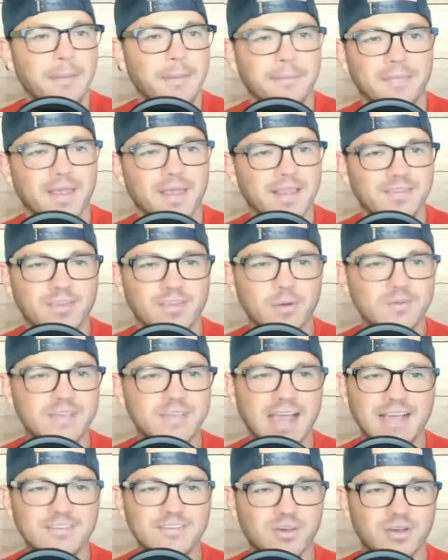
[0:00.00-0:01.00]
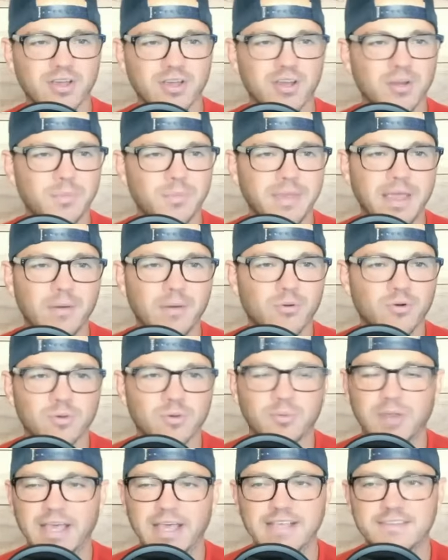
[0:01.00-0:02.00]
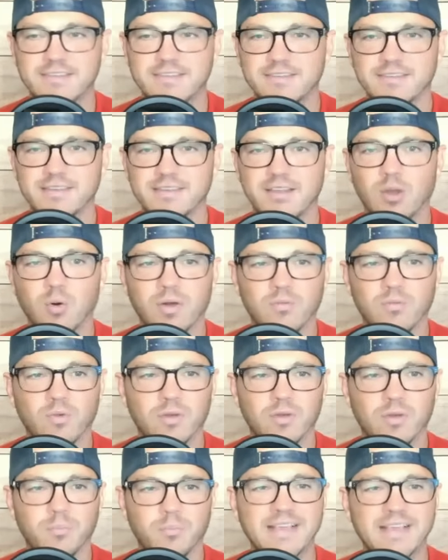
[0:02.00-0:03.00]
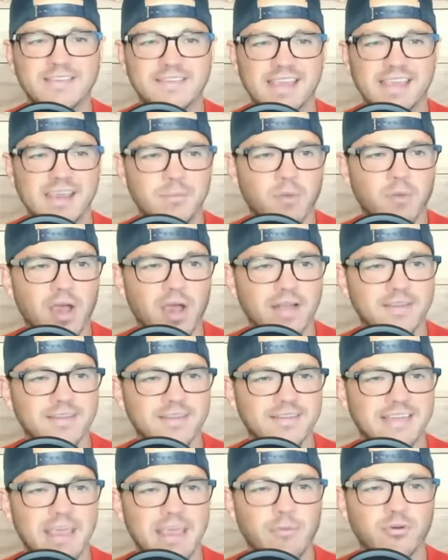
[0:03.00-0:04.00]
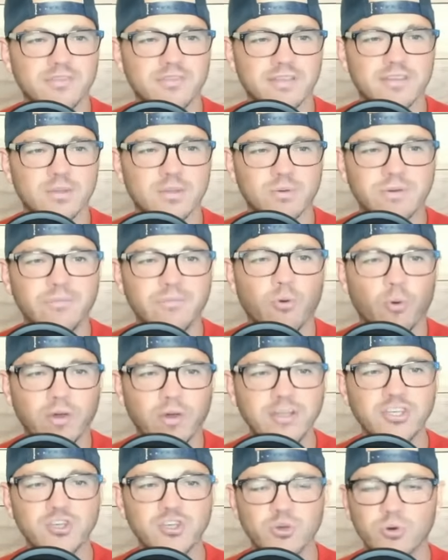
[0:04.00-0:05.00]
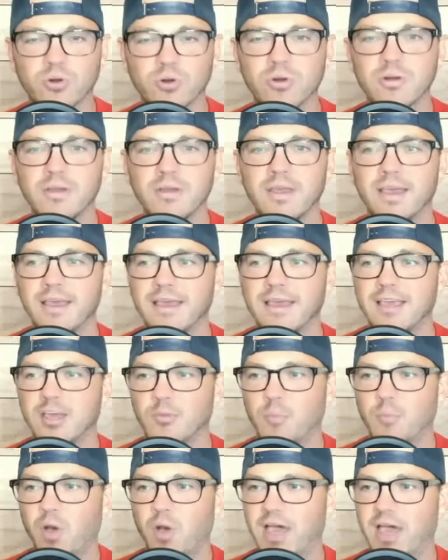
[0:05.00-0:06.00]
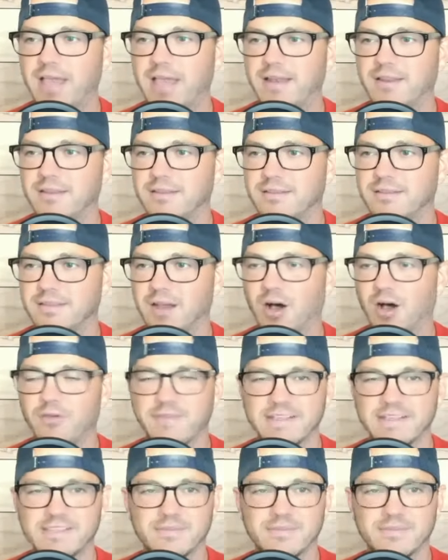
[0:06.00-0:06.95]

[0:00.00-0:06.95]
Those guys aren't going to be able to replace, what Big Z brought to the table as a 3-point shooter, but offensively,